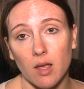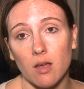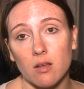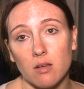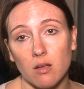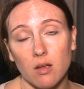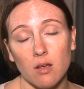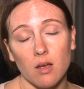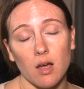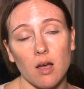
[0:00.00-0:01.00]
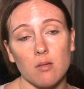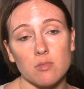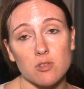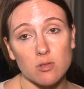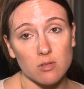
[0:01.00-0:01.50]
and um,
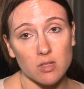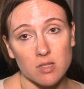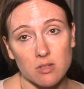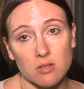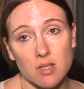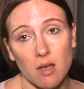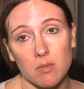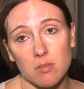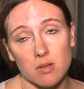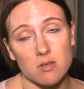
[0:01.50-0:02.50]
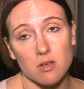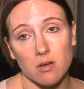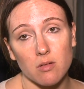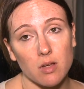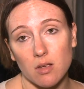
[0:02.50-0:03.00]
stool into his abdomen,
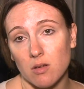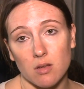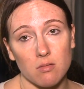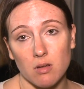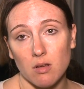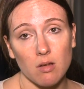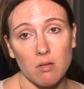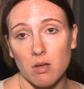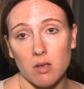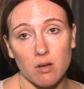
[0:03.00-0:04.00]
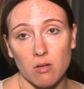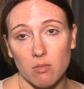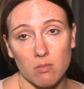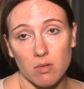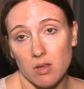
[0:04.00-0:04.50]
so he could, you
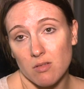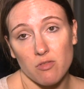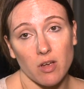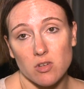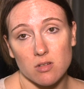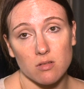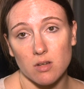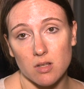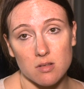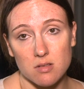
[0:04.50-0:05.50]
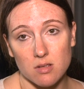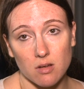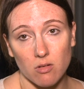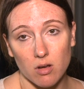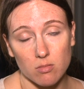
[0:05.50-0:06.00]
know, the infection is
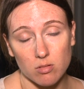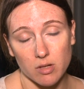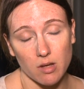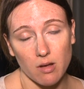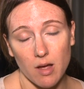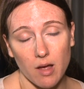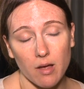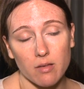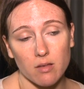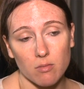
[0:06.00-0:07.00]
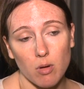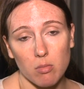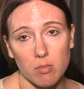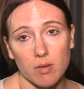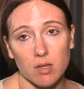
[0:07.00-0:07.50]
incredibly high, the
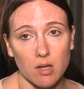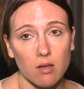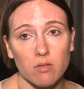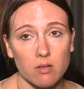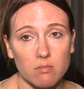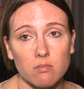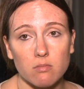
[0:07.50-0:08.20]
probability of it.